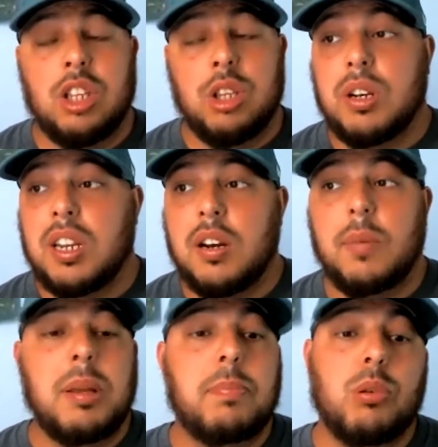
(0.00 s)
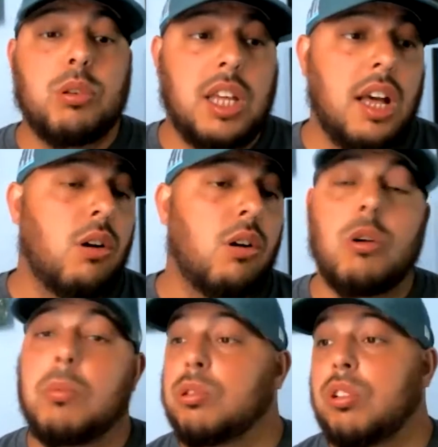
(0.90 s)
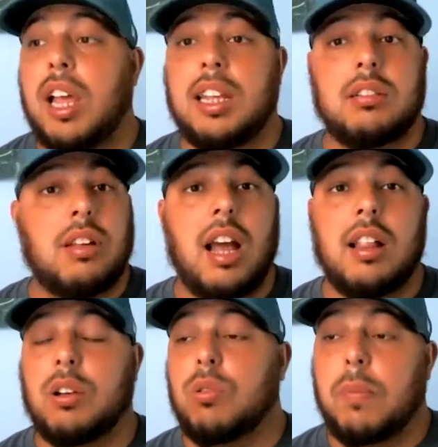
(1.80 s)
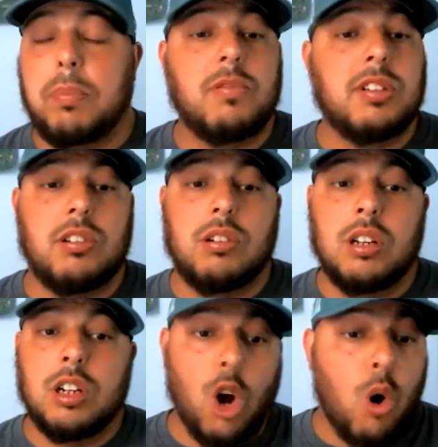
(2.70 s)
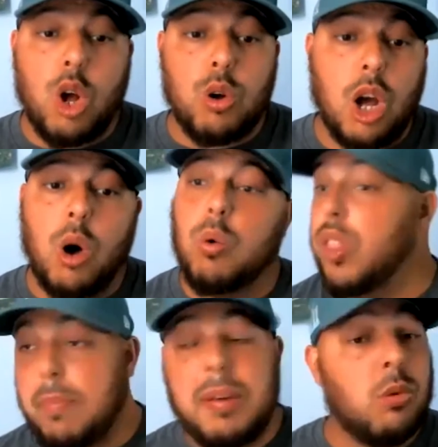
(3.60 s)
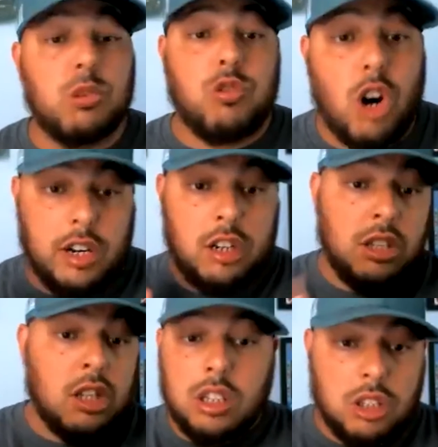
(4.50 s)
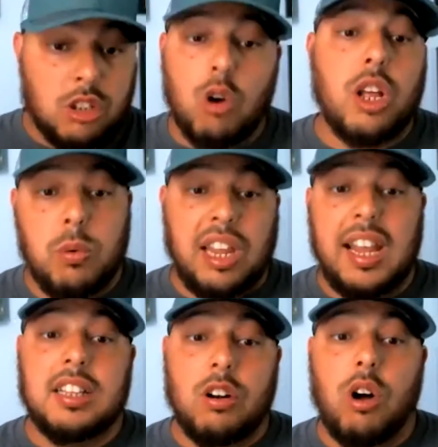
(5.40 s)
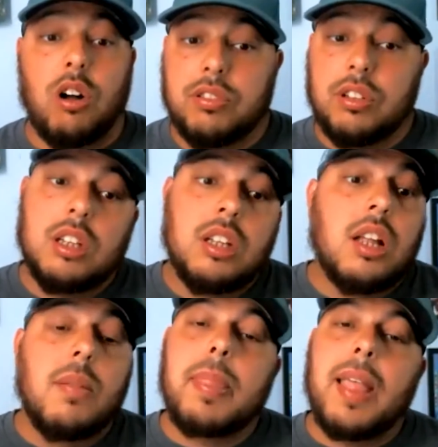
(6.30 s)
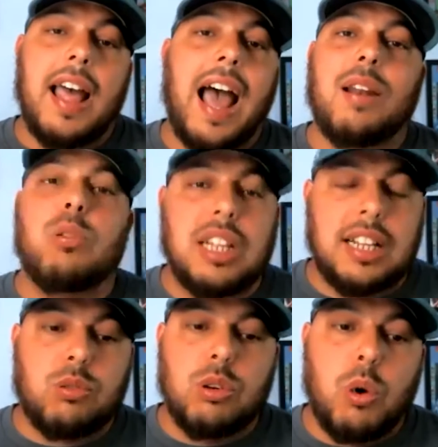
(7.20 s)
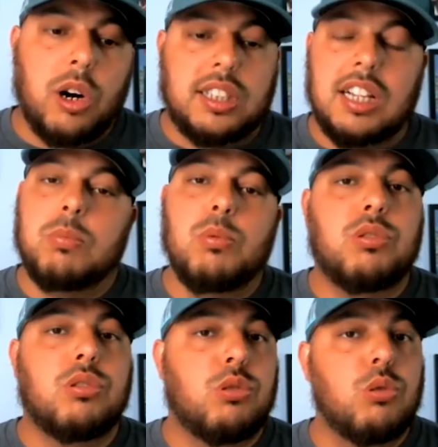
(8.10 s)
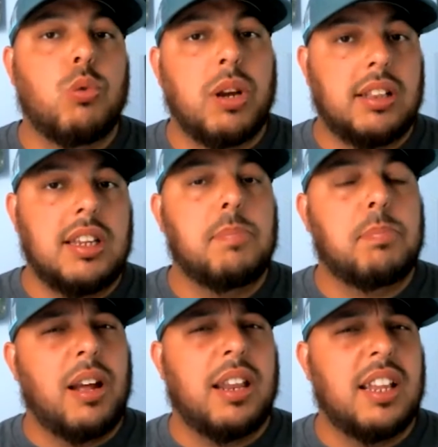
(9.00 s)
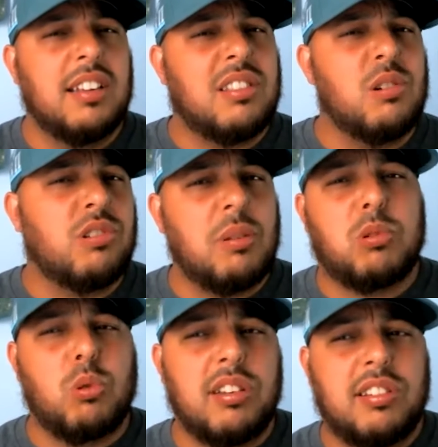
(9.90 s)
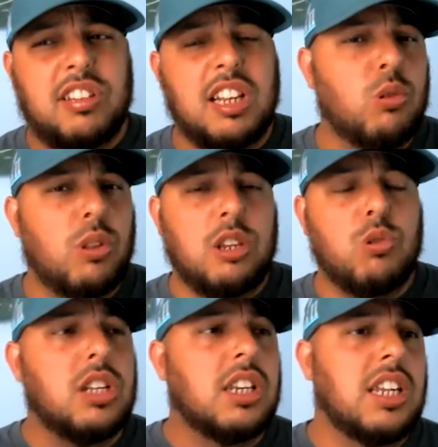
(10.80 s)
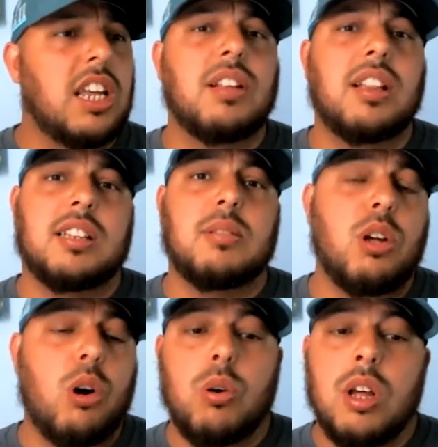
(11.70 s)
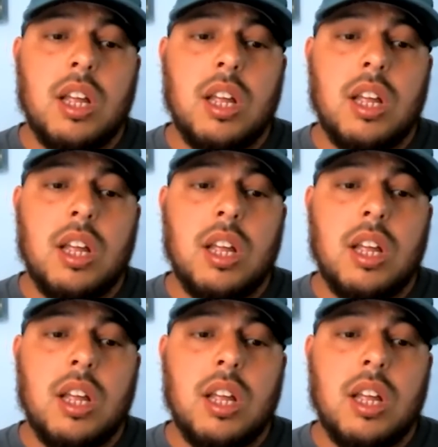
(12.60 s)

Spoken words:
you would hear people yell almost like how on a punt return, go, go, go. That meant it was a run. Go, it was handed off. I don't think that's going to work. Things move too quickly, but is there some sort of signal that you could give to let them know